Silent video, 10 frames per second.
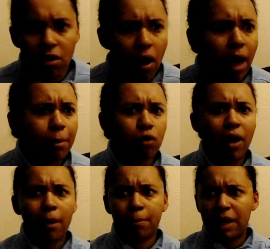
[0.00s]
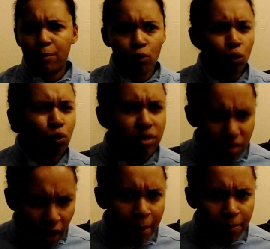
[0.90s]
time around people all the
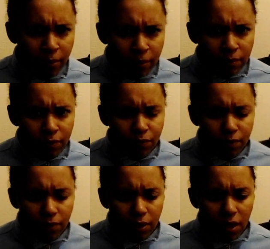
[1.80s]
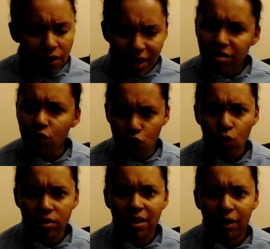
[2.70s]
time, that's
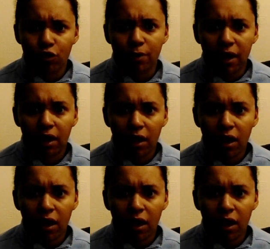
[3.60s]
exhausting for me.